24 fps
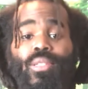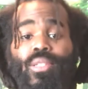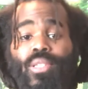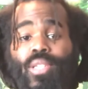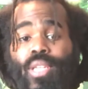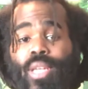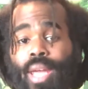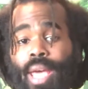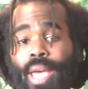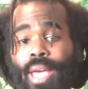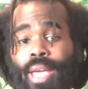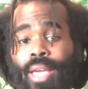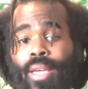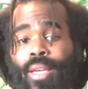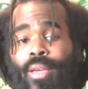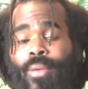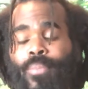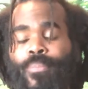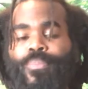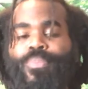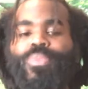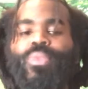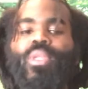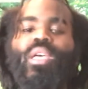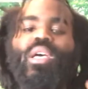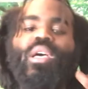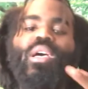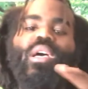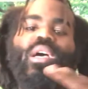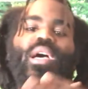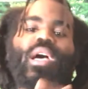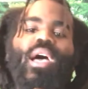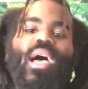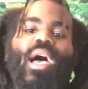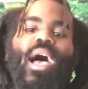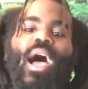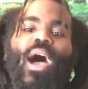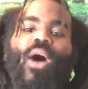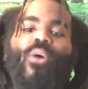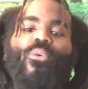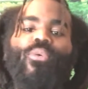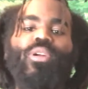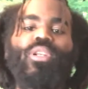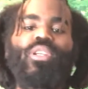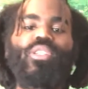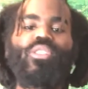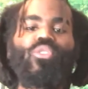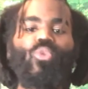Today, I
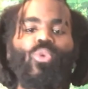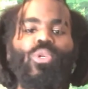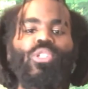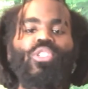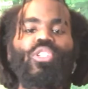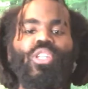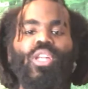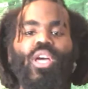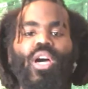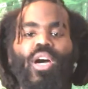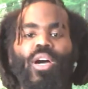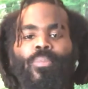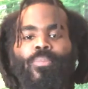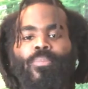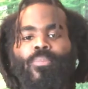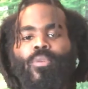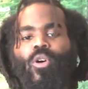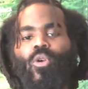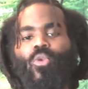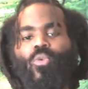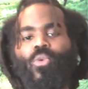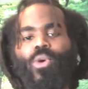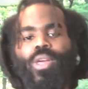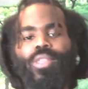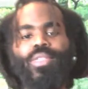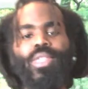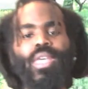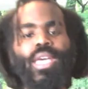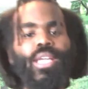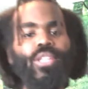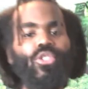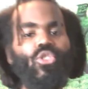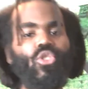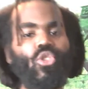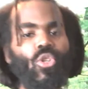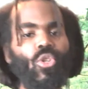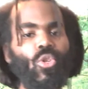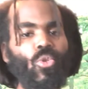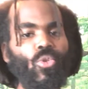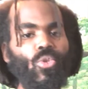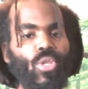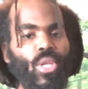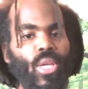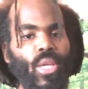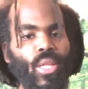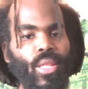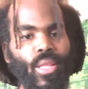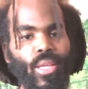want to switch it up with
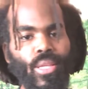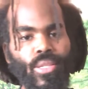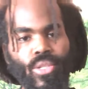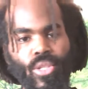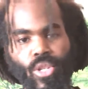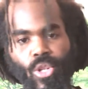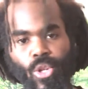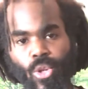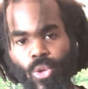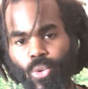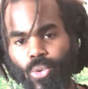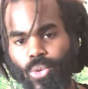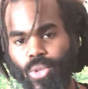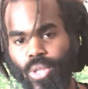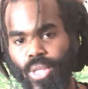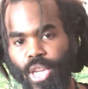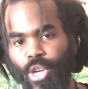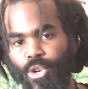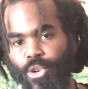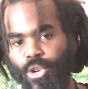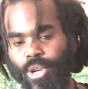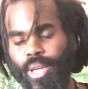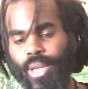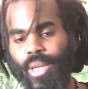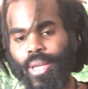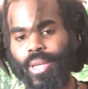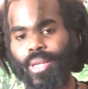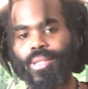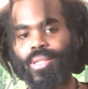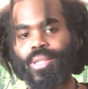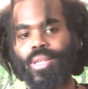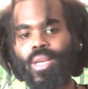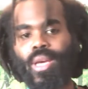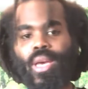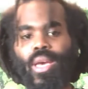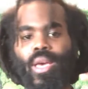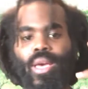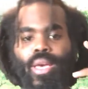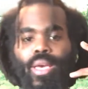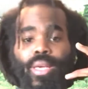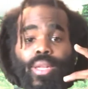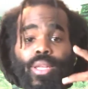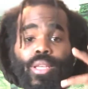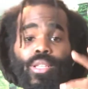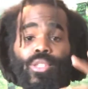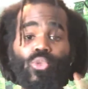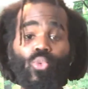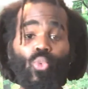introducing this new series.
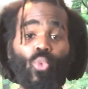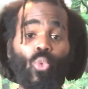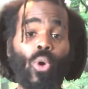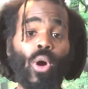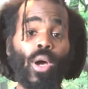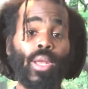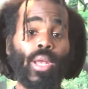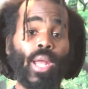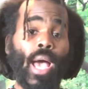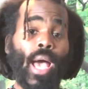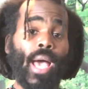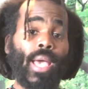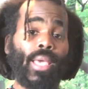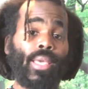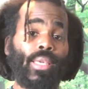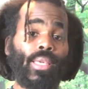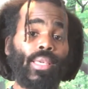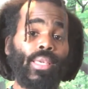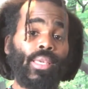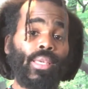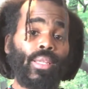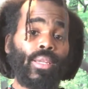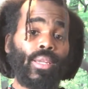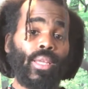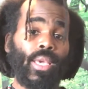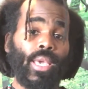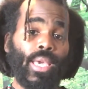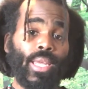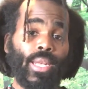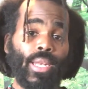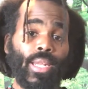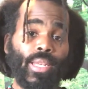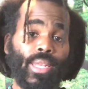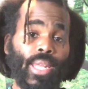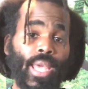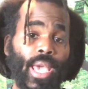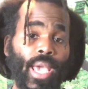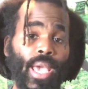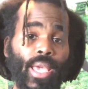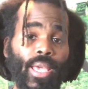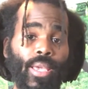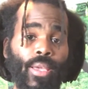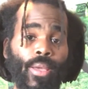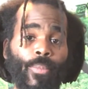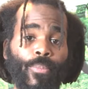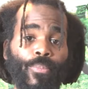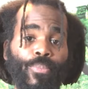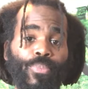It is What I Eat in a
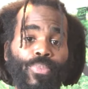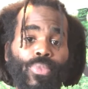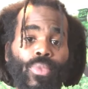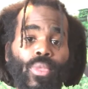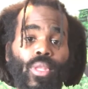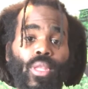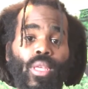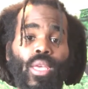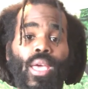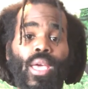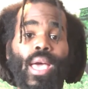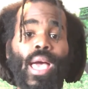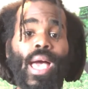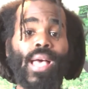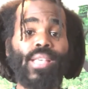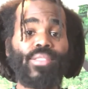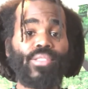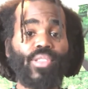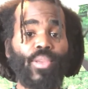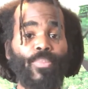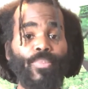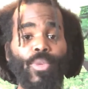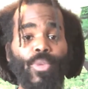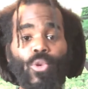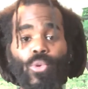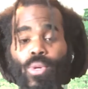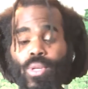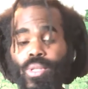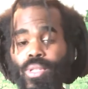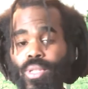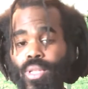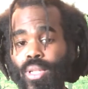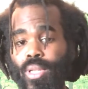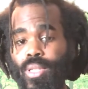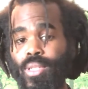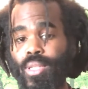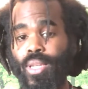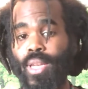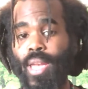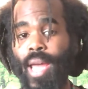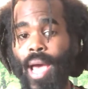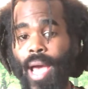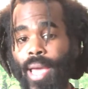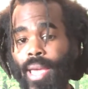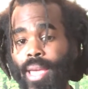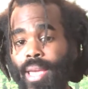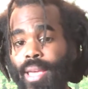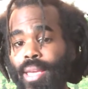Day as a Mucusless
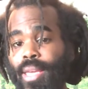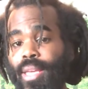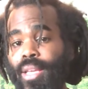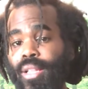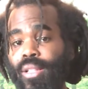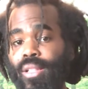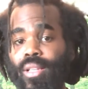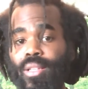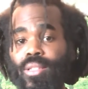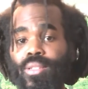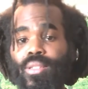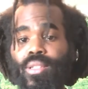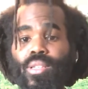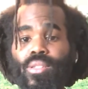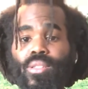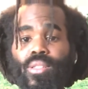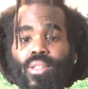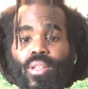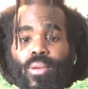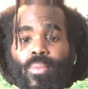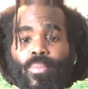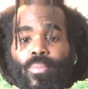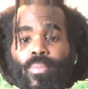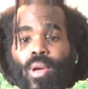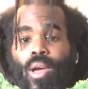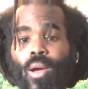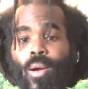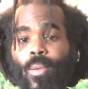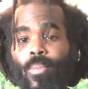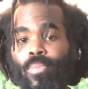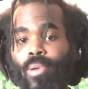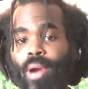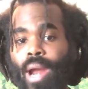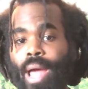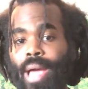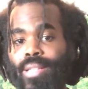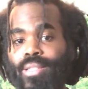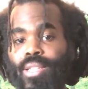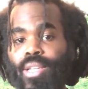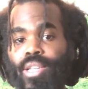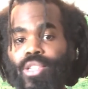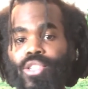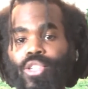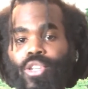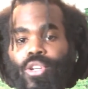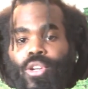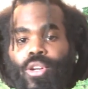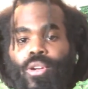Diet Healing System
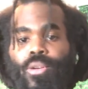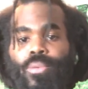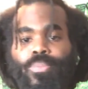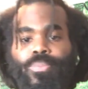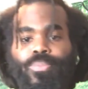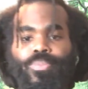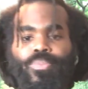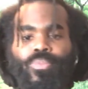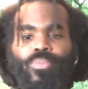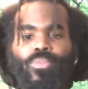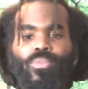practitioner.